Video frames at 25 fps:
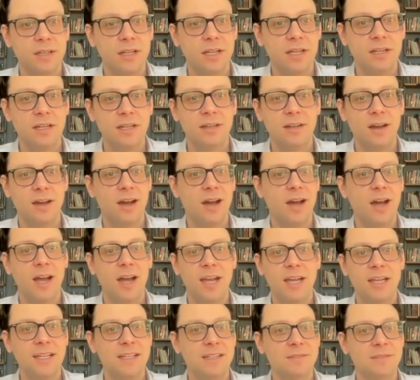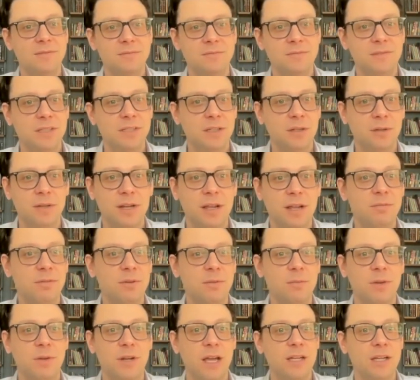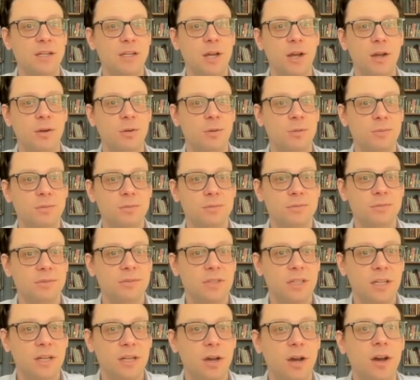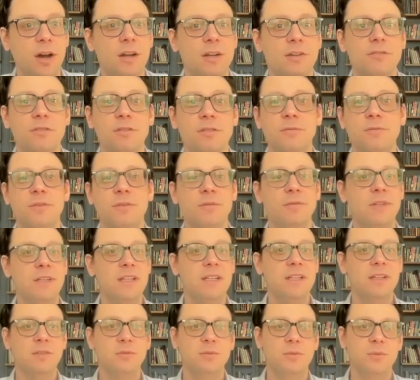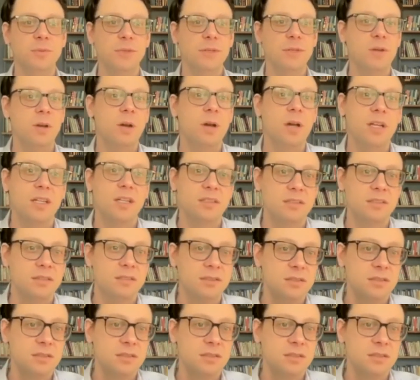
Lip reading: And and everyone I know in 150 years will be gone.